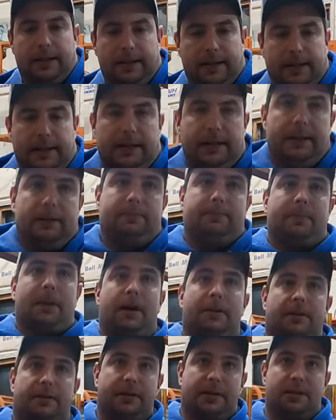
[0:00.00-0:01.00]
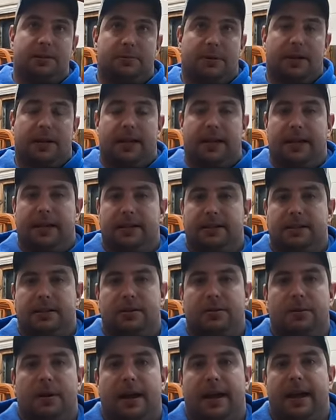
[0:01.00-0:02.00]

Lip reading: Other things we're going to get into,